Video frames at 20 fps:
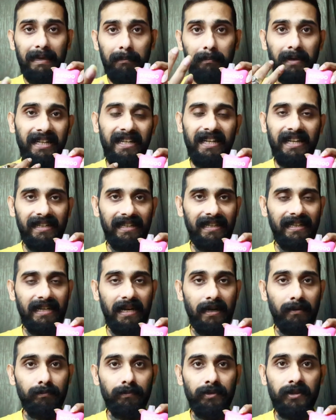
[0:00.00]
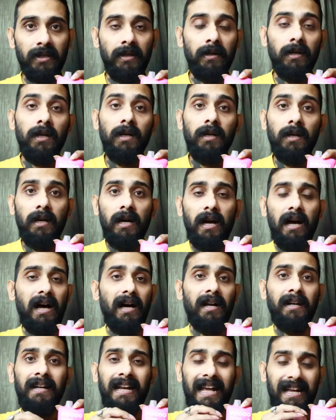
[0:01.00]
immediately comes
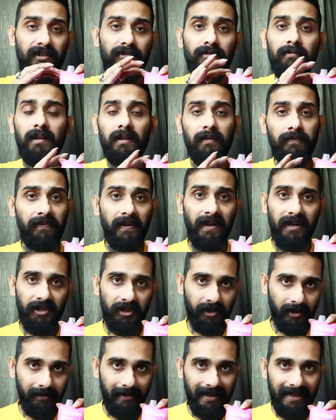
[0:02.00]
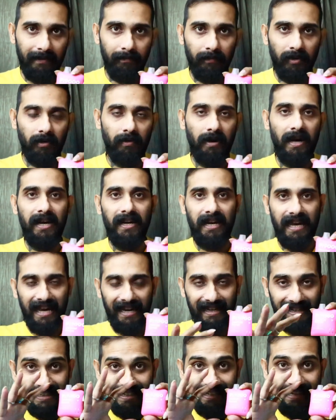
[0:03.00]
a natural fresh cream, all right?
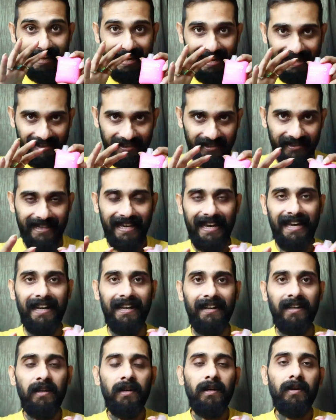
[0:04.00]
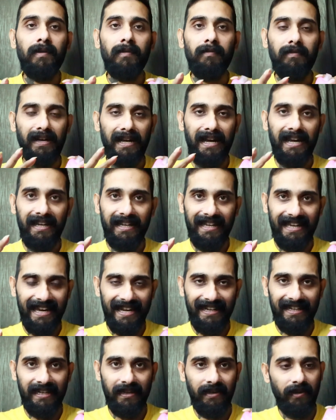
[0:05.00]
And in exhale, what I
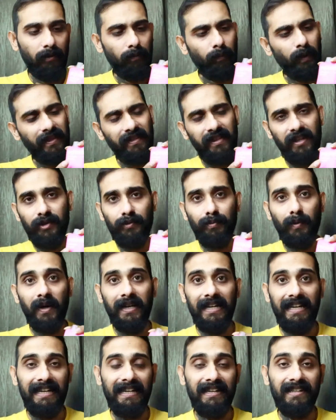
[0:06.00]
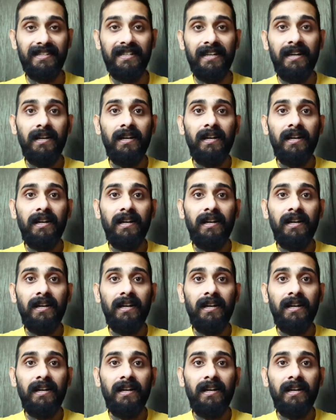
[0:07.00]
get with this one is